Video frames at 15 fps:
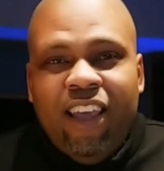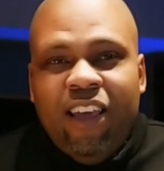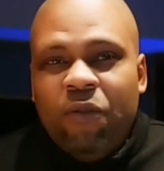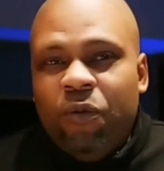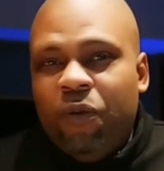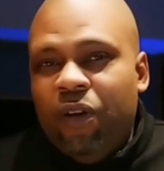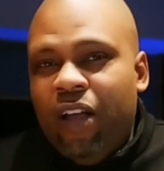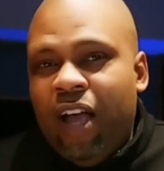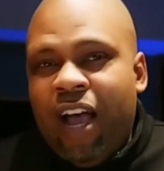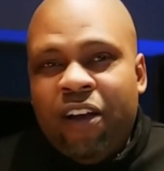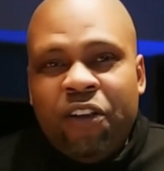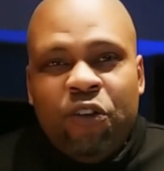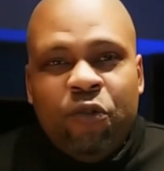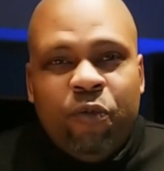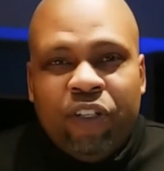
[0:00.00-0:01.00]
How do
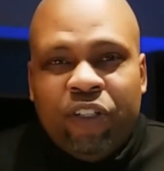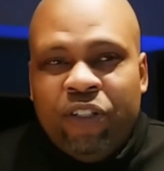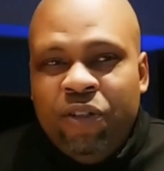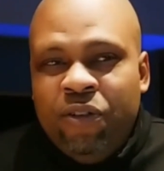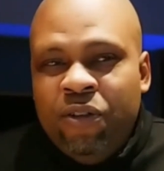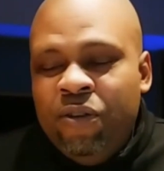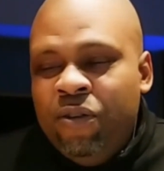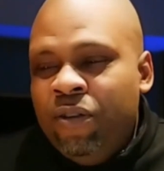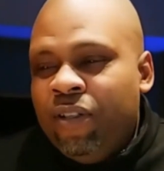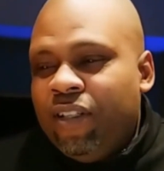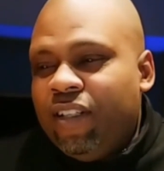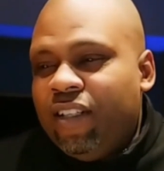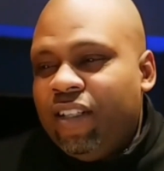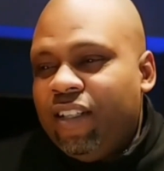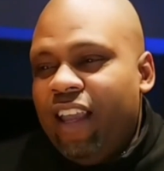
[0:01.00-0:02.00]
you
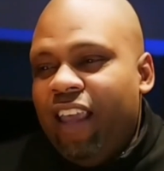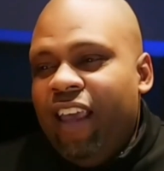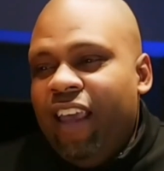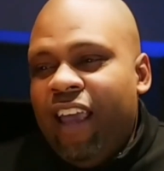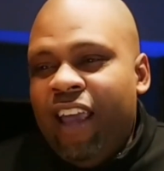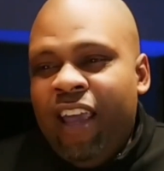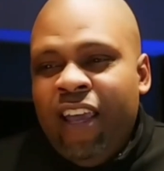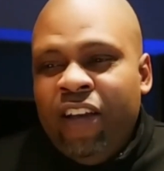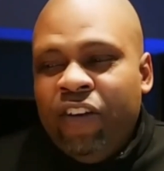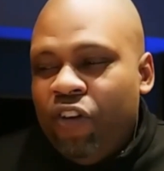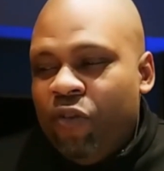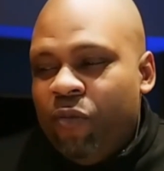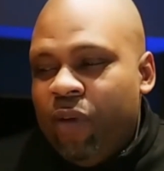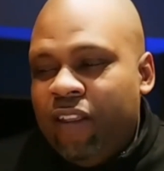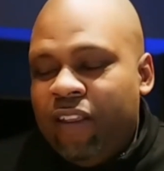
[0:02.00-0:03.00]
produce? Hey, show
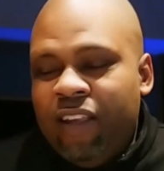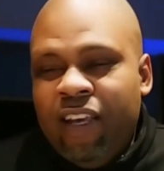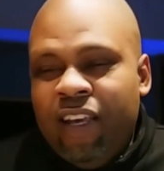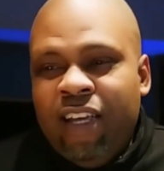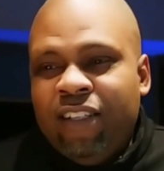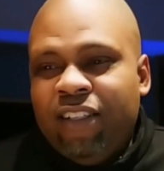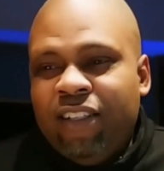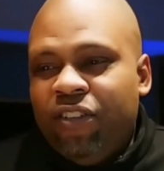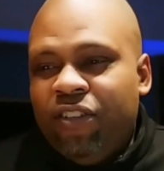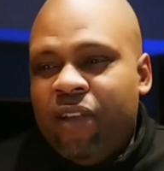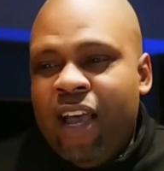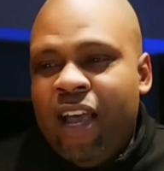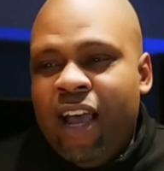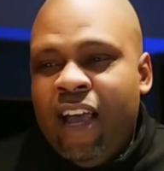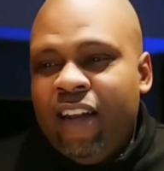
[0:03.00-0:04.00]
me this, do
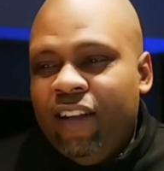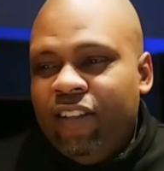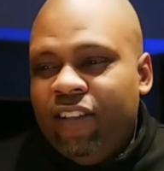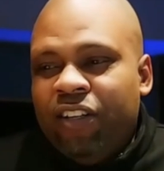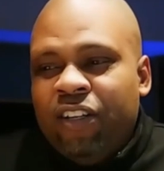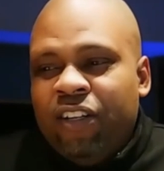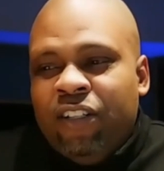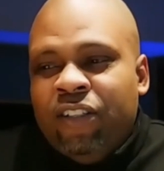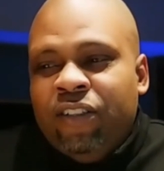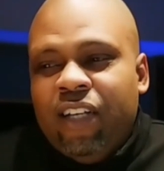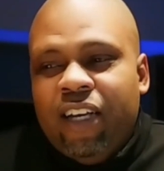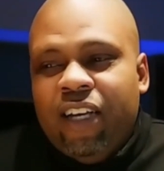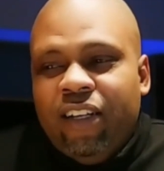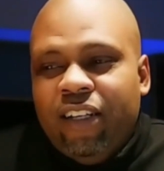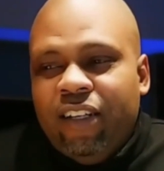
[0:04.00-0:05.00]
that,
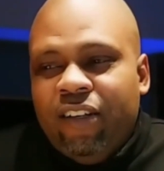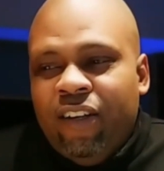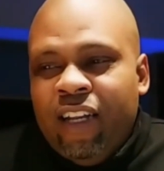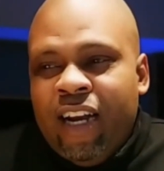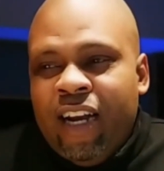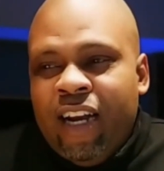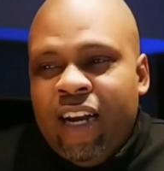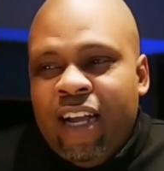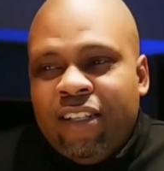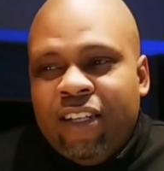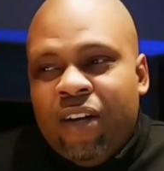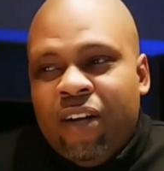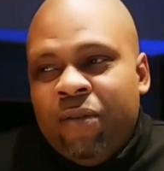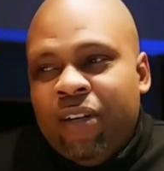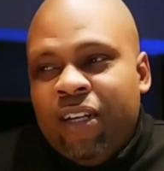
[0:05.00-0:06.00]
all of that stuff. So
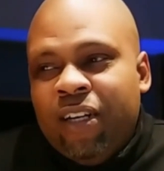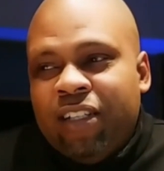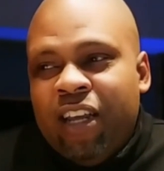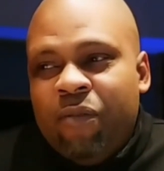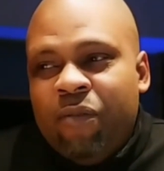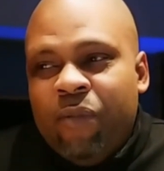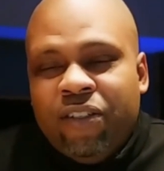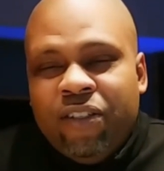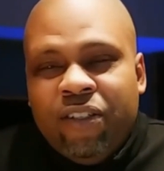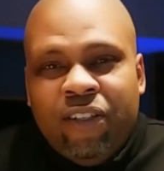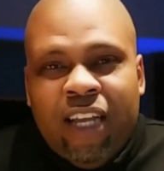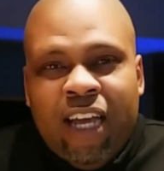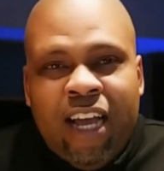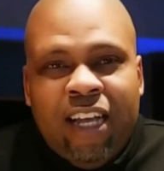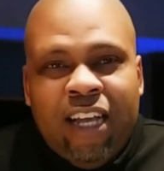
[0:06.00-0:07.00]
I'm going to say mentor
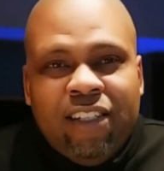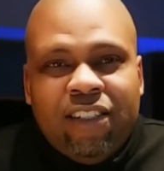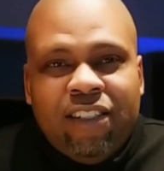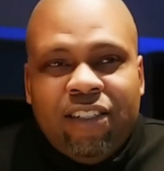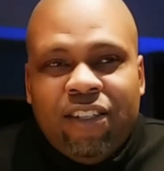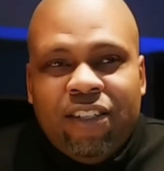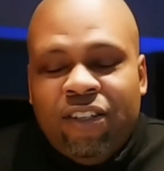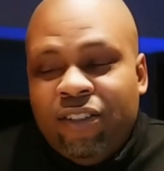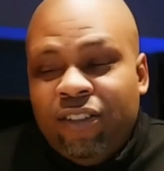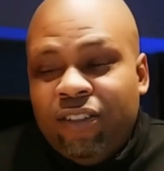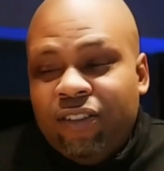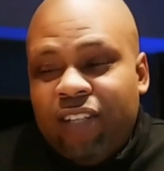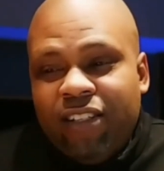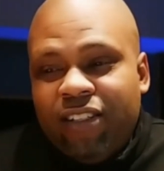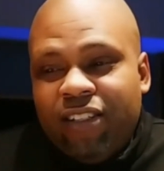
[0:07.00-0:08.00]
last. So
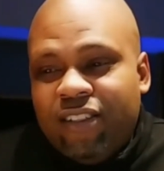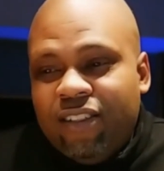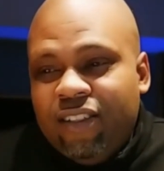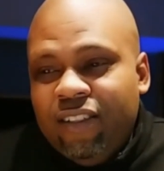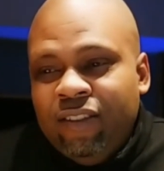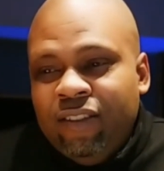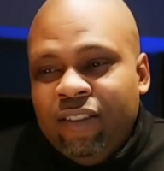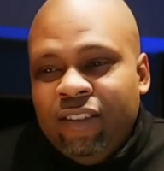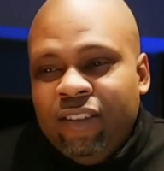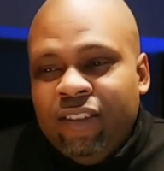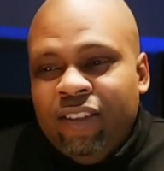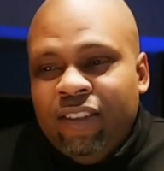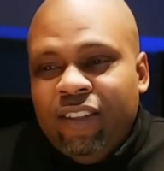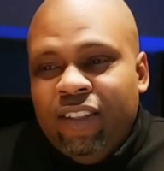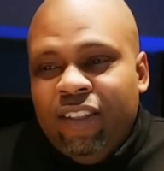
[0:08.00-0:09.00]
that's
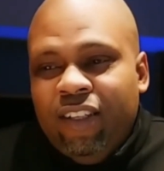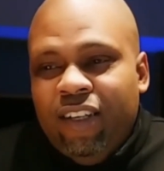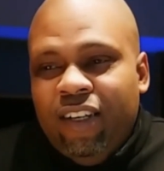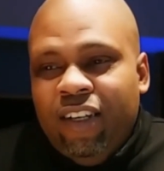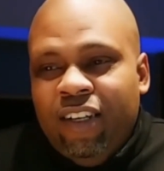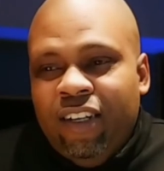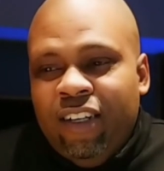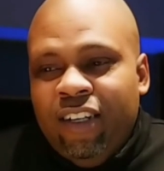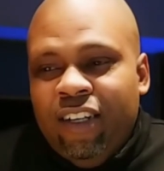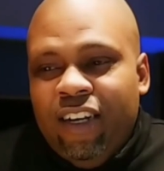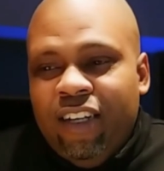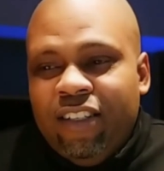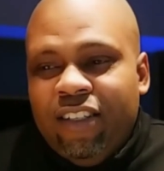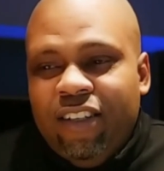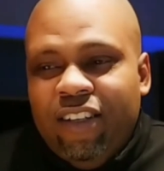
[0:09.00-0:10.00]

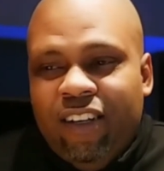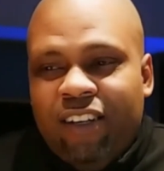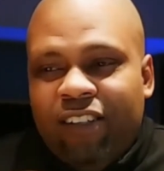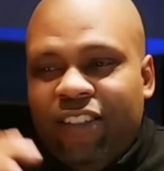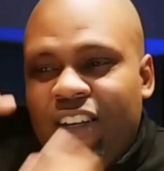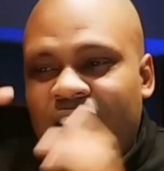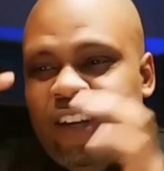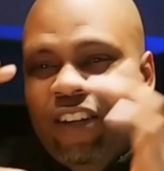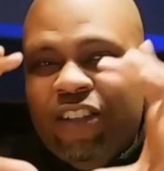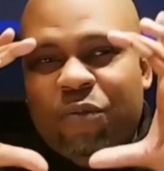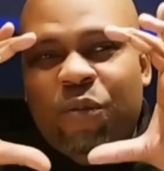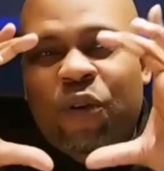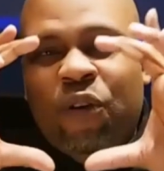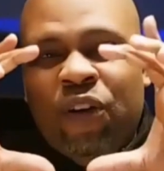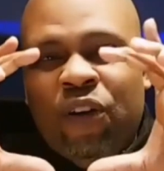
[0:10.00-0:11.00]
a
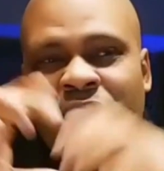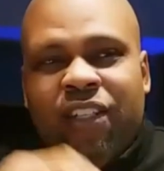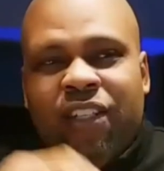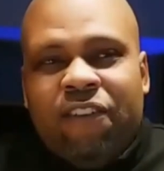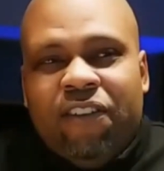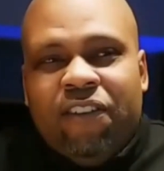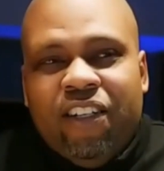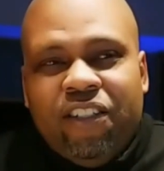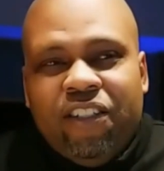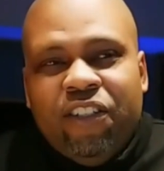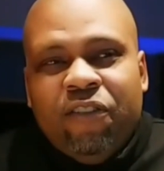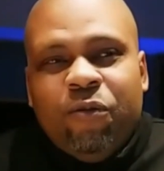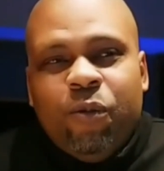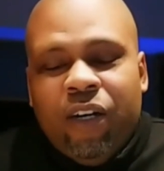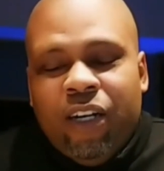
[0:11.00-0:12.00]
small definition of
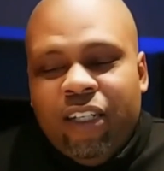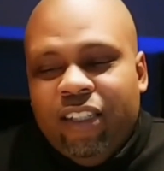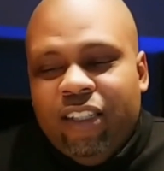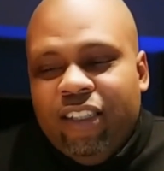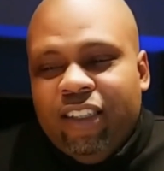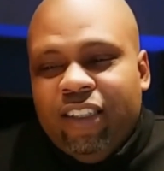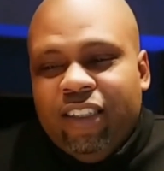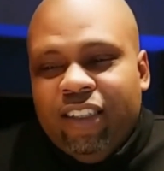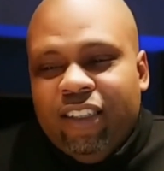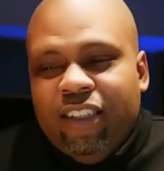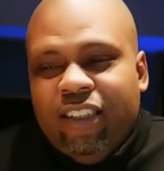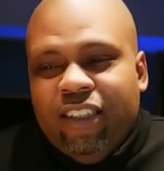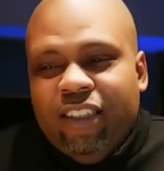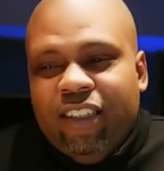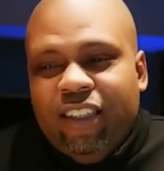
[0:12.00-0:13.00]
what
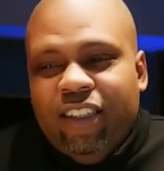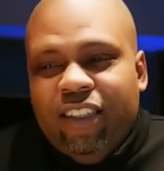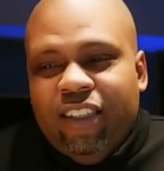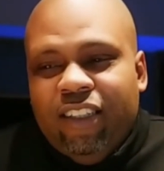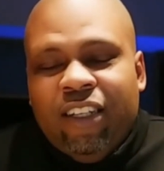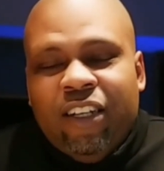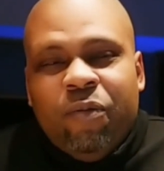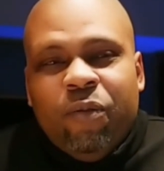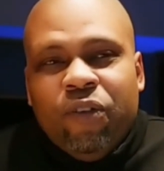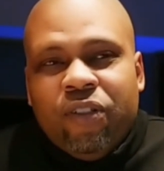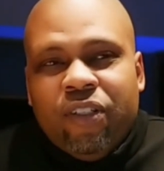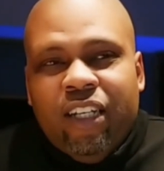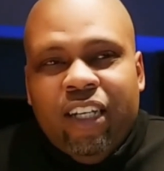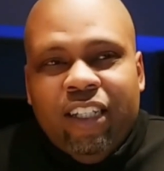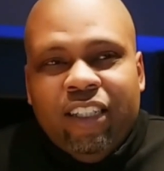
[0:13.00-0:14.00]
Glen Mosley
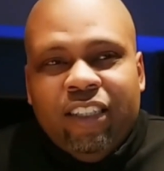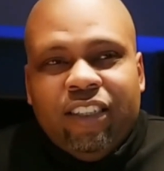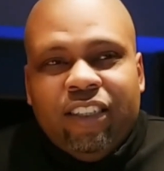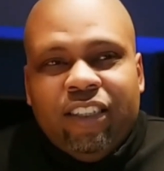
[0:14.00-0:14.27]
is.